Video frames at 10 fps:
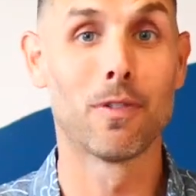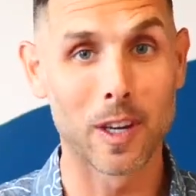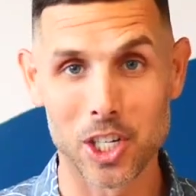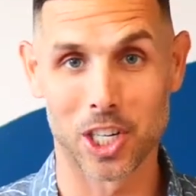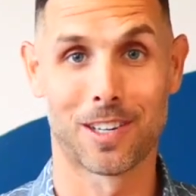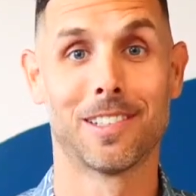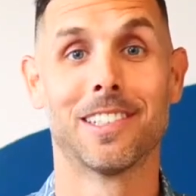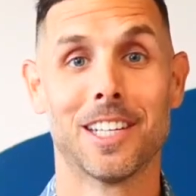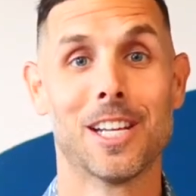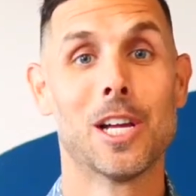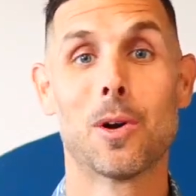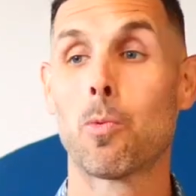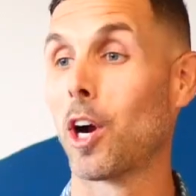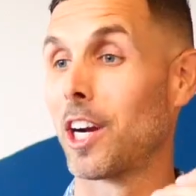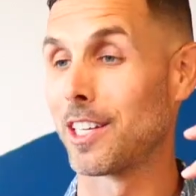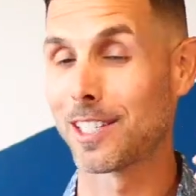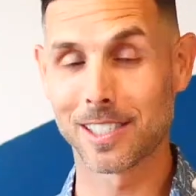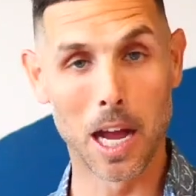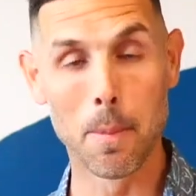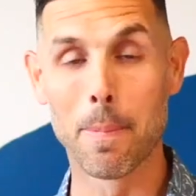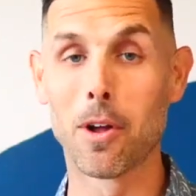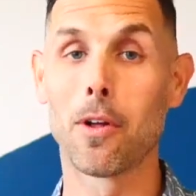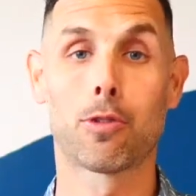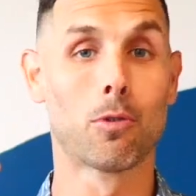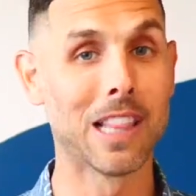vision, we're going to stumble through